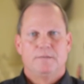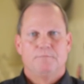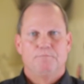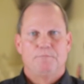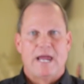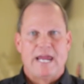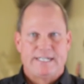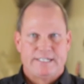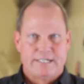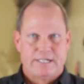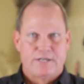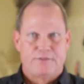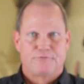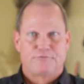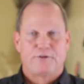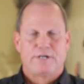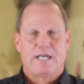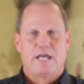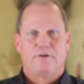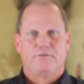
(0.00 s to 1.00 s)
baked it at
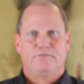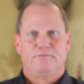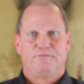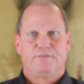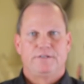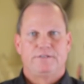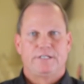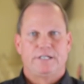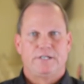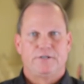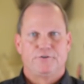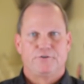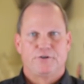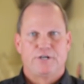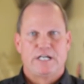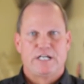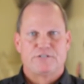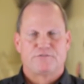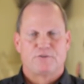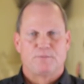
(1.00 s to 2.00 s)
350
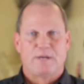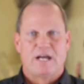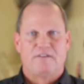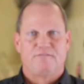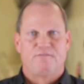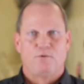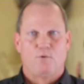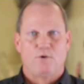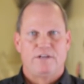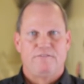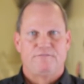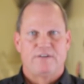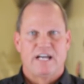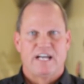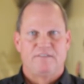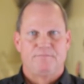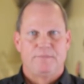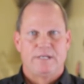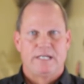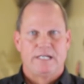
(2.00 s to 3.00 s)
degrees for about
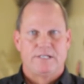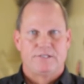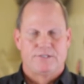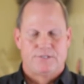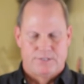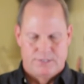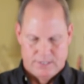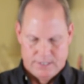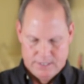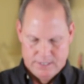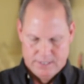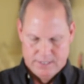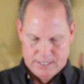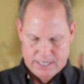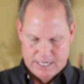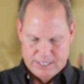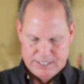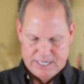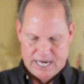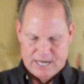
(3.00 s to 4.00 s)
45 minutes,
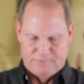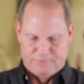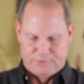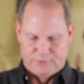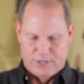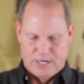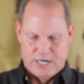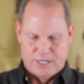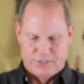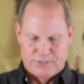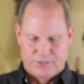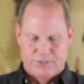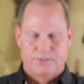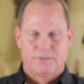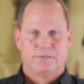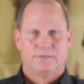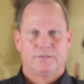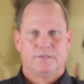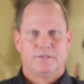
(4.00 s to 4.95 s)
and you got fresh